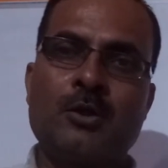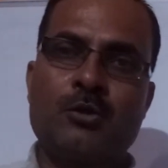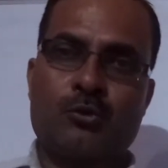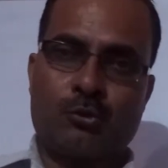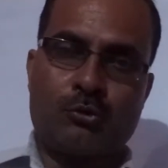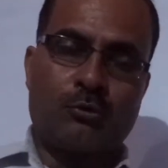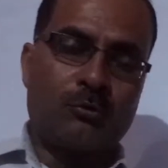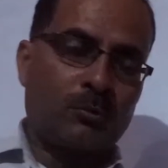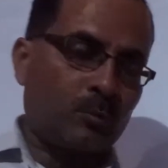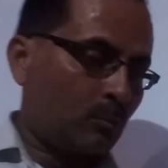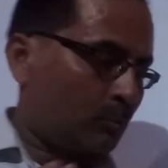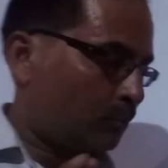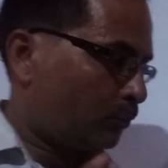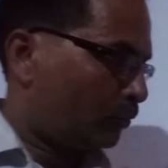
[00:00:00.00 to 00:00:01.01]
So
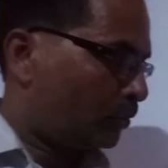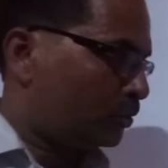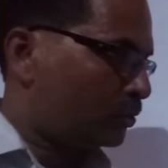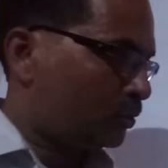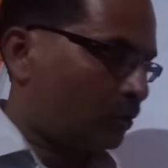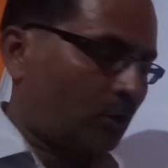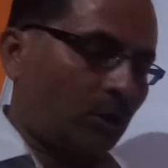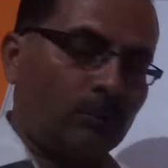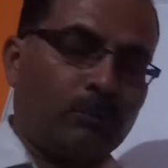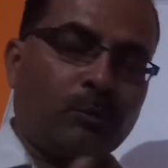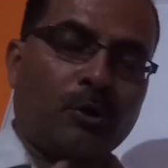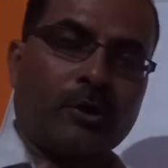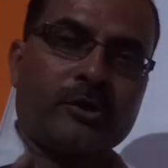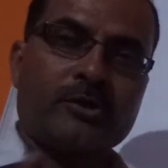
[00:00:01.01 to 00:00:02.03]
these 3
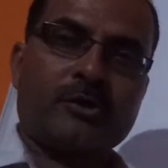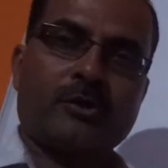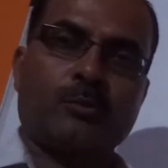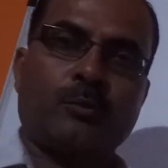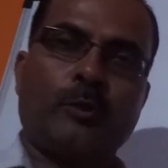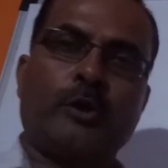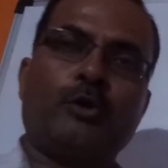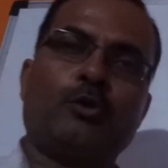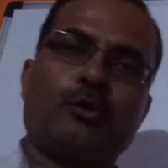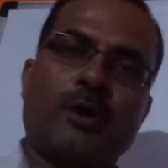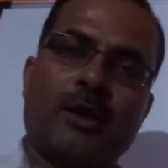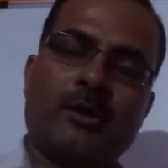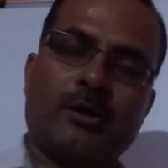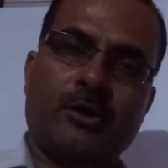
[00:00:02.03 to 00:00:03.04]
bodies we know
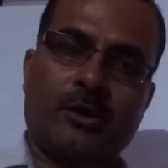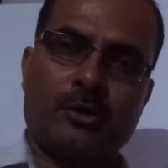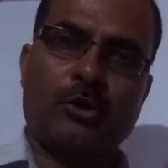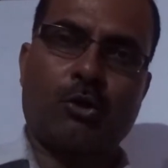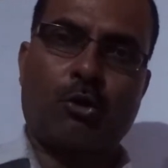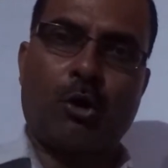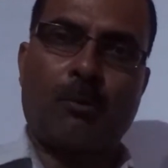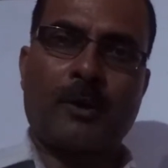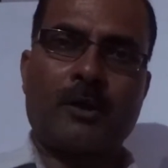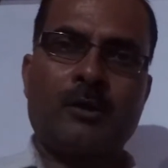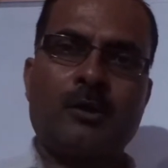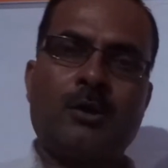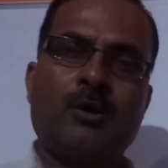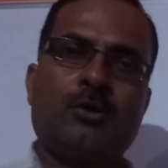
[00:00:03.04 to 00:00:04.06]
that it is the
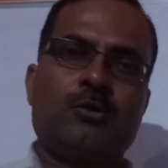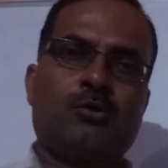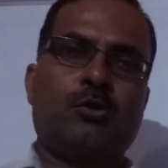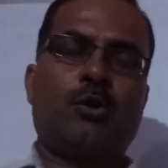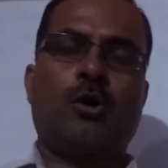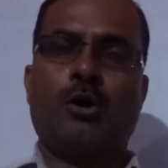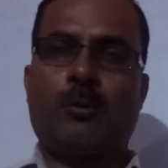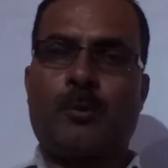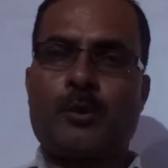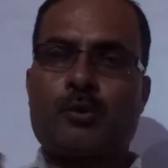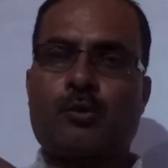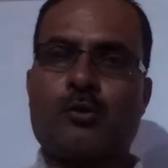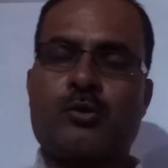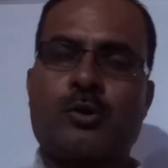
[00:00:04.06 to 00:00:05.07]
common. So always
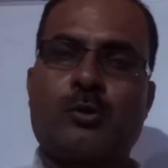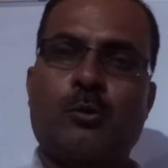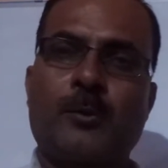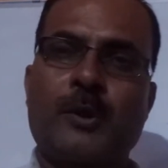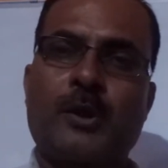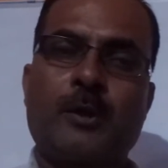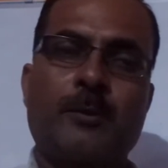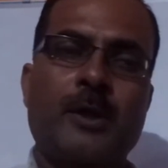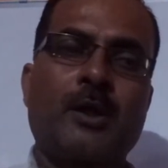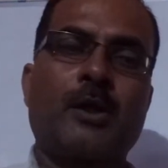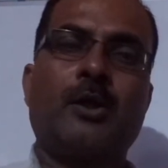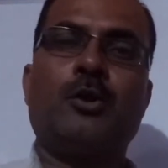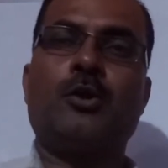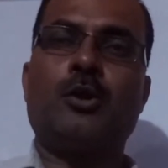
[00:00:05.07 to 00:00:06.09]
question will be
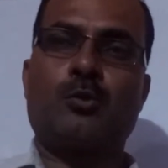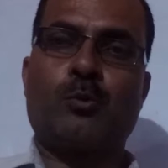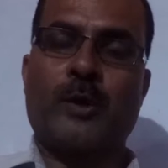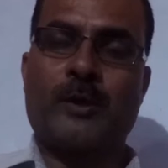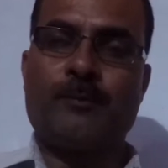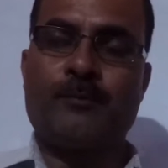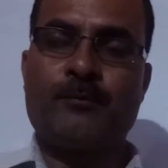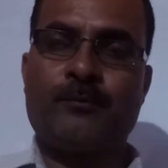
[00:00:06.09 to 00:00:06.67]
given in this way.